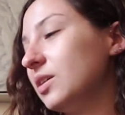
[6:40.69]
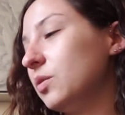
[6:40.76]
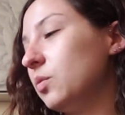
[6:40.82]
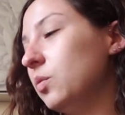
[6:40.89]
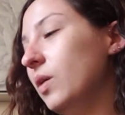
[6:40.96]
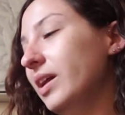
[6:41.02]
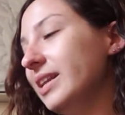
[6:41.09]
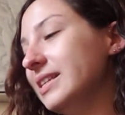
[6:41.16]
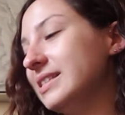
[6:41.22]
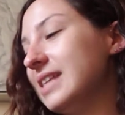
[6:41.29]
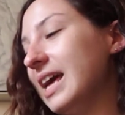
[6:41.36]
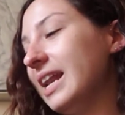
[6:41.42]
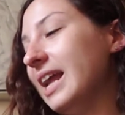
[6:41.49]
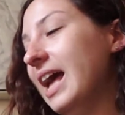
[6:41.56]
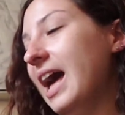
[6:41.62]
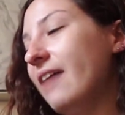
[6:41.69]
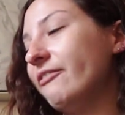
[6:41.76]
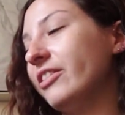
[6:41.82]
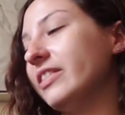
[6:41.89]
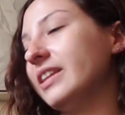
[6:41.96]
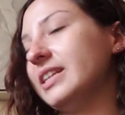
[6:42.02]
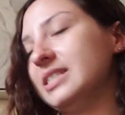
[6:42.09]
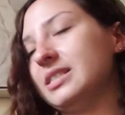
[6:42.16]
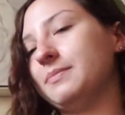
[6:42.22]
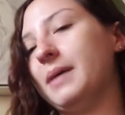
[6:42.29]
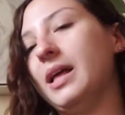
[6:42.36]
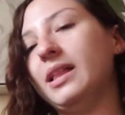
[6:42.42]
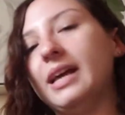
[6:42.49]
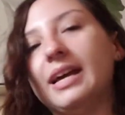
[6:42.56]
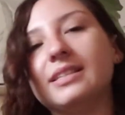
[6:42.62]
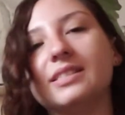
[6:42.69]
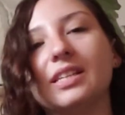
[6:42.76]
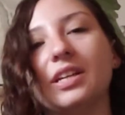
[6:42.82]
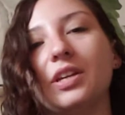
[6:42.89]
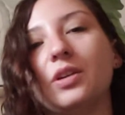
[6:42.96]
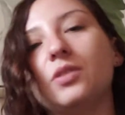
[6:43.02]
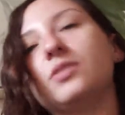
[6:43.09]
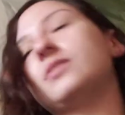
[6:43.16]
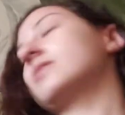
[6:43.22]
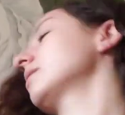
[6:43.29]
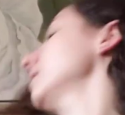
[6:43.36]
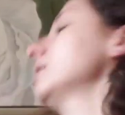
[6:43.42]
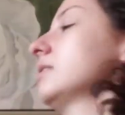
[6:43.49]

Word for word: What is that heavenly smell? asked the goose.